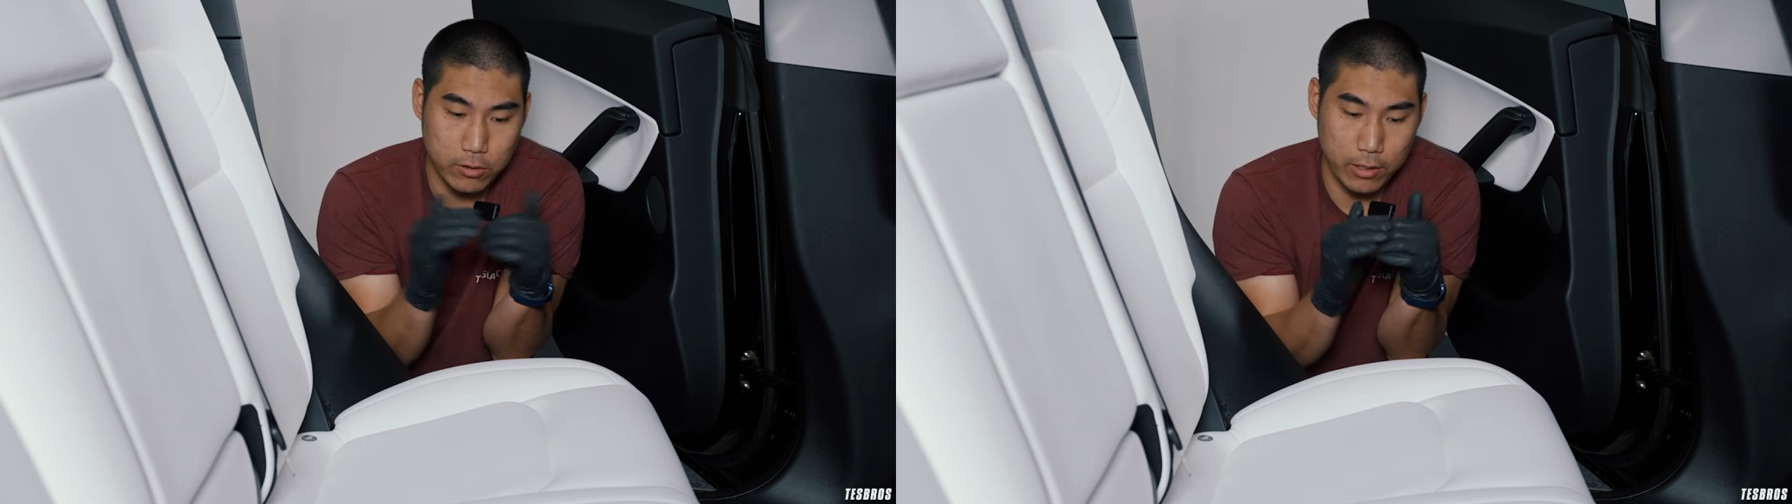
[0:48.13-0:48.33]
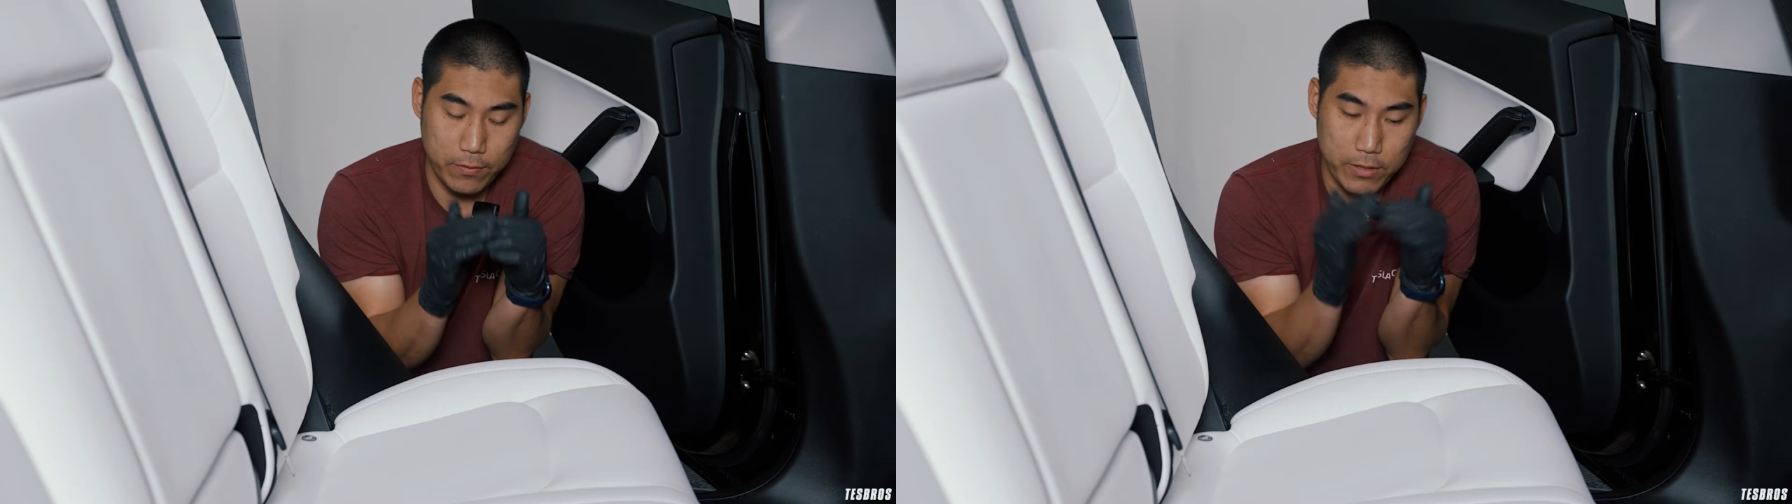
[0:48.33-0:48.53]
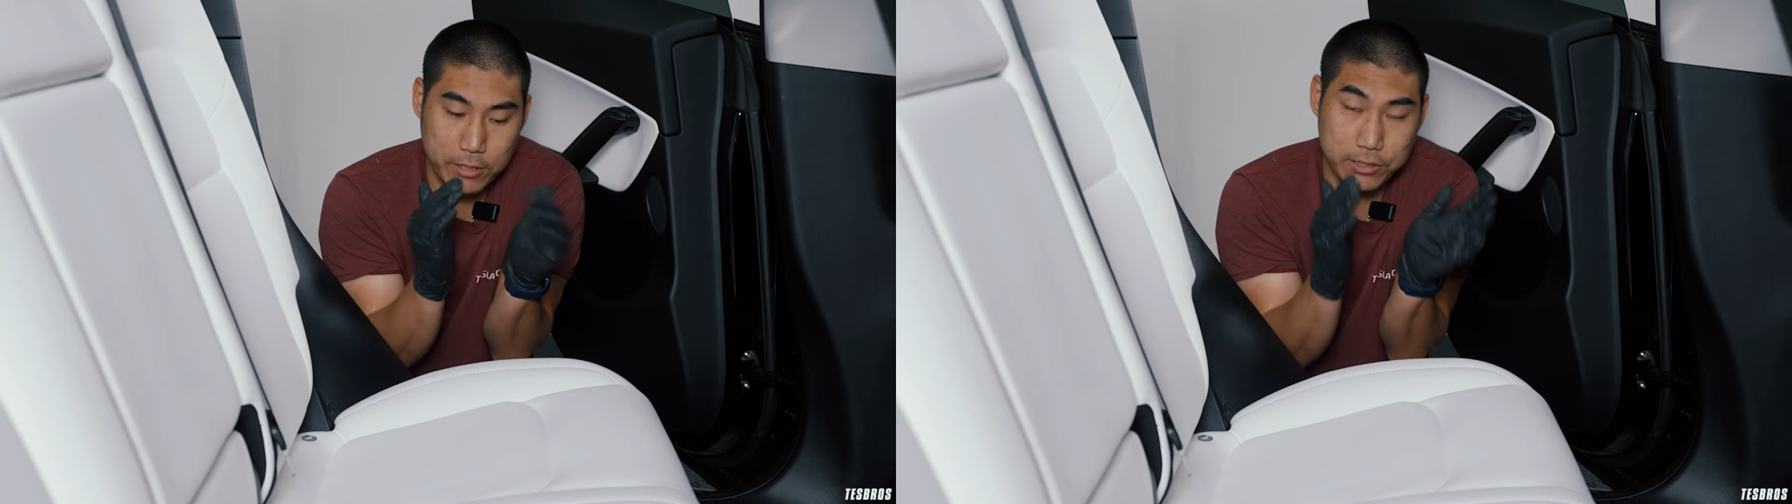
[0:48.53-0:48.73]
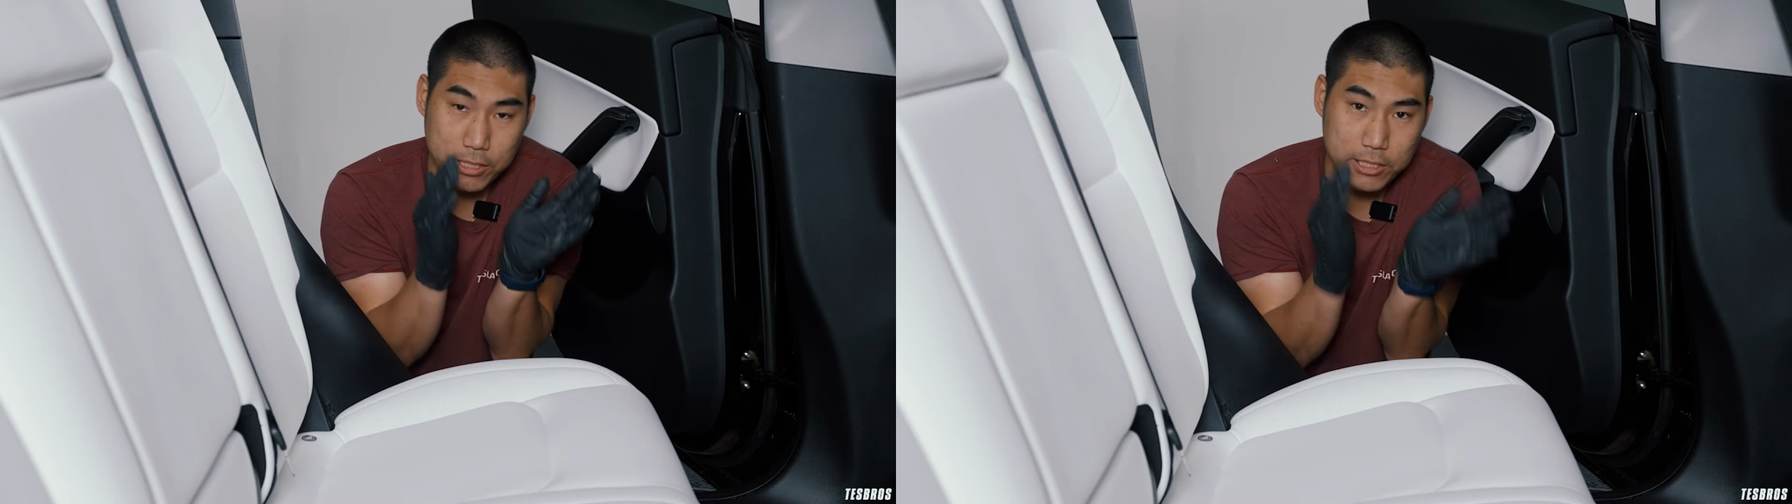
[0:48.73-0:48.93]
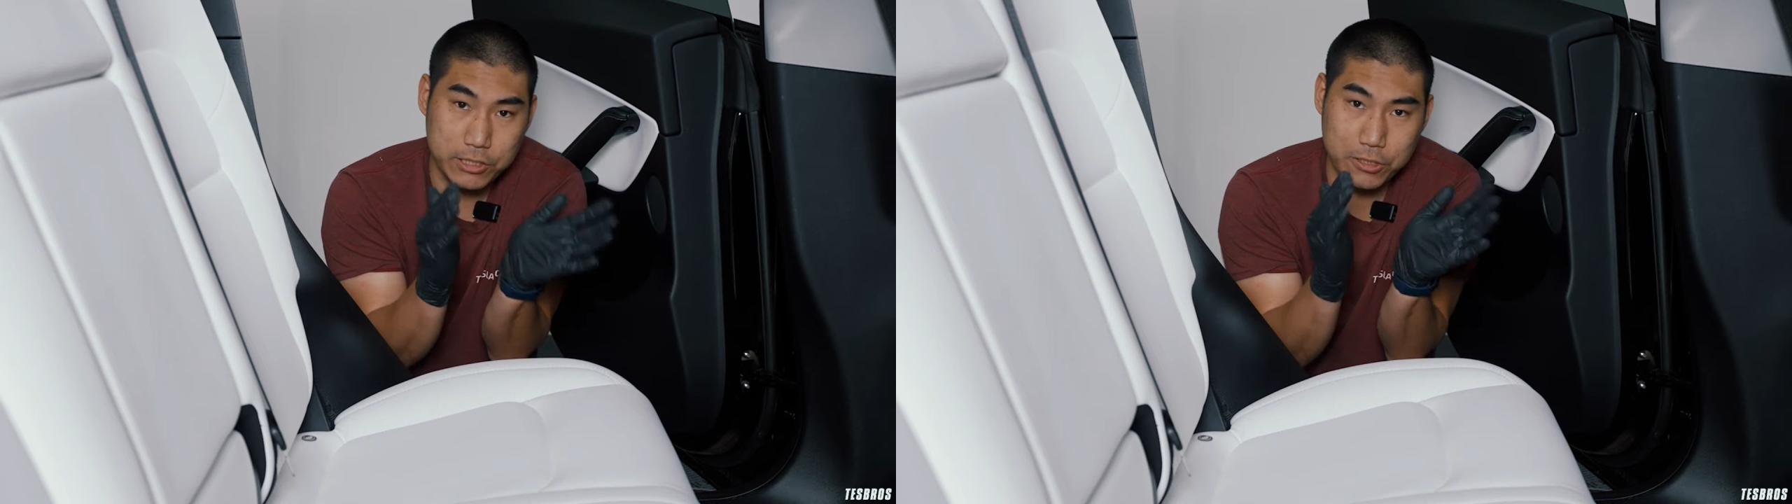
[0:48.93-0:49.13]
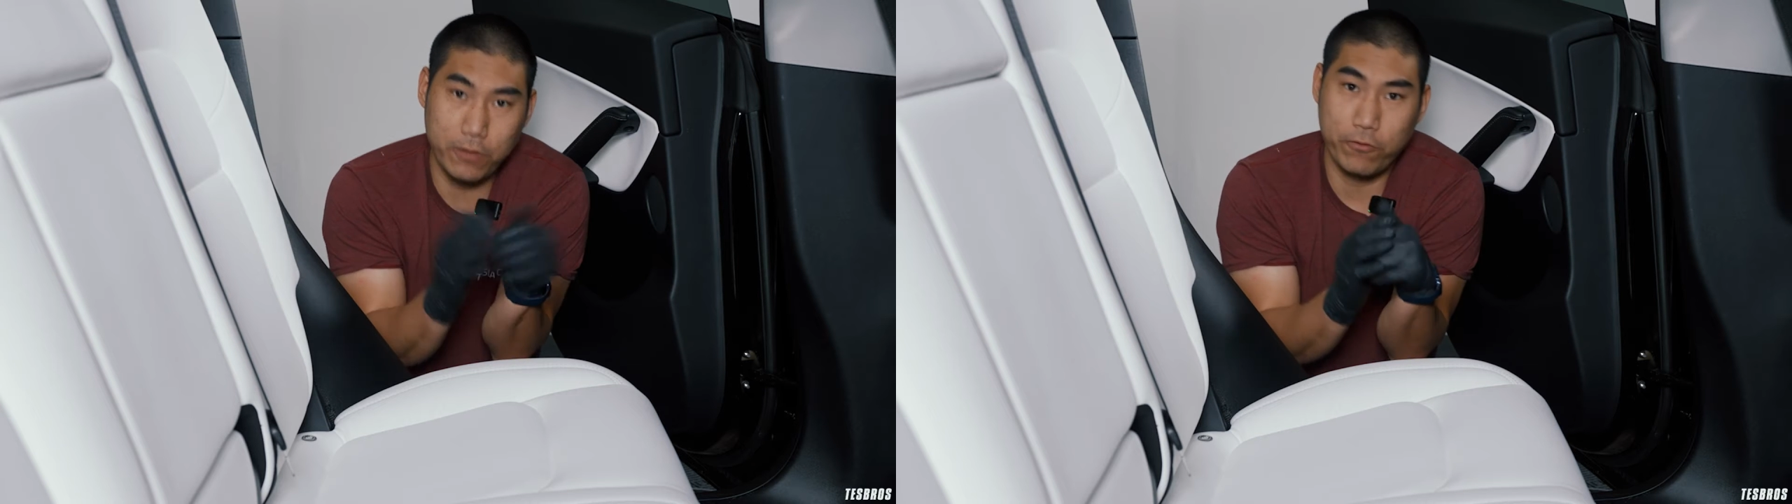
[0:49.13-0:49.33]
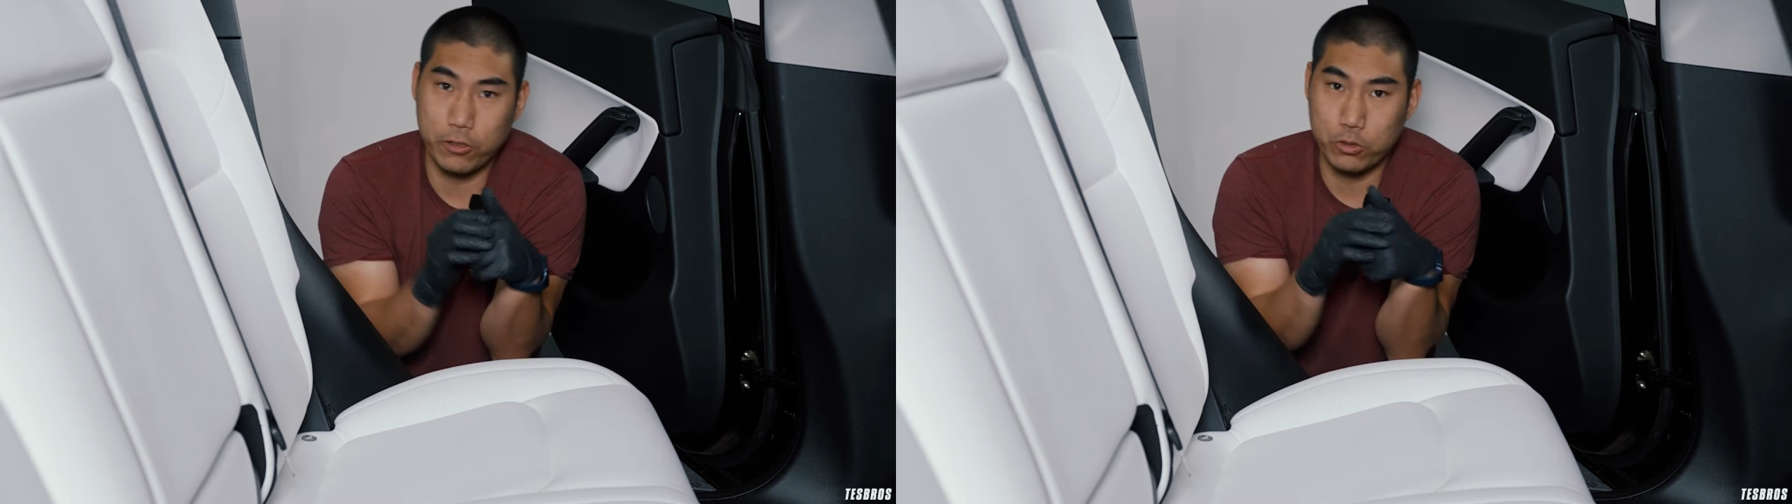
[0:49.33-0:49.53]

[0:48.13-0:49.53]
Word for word: And this is good for